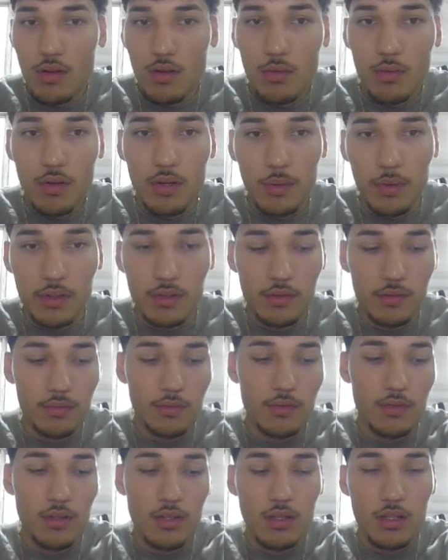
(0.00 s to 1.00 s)
Well, anyways,
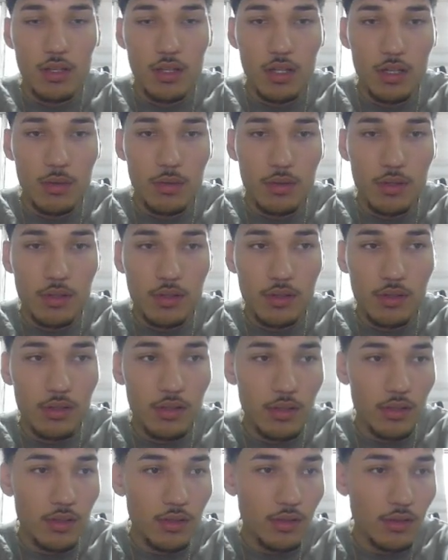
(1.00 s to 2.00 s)
I wanted to
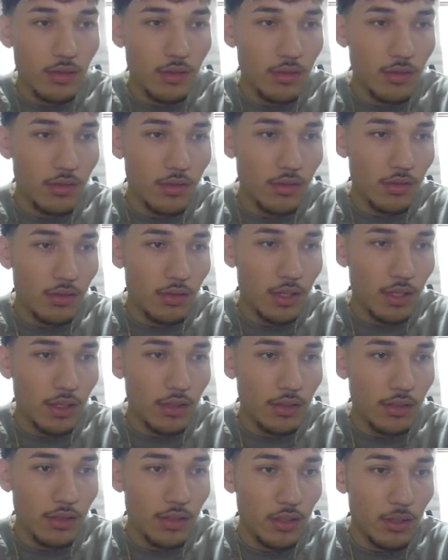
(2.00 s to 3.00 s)
see if I can
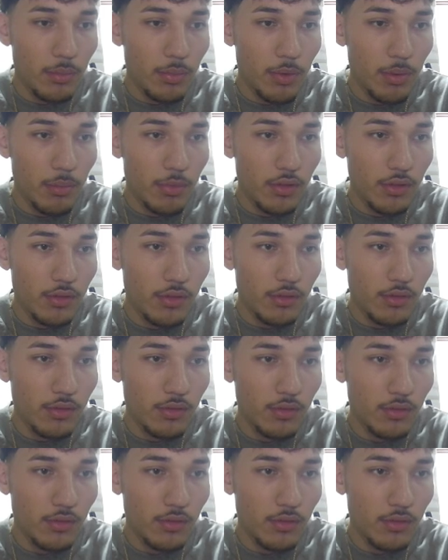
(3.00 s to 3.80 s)
just get the paintbrush.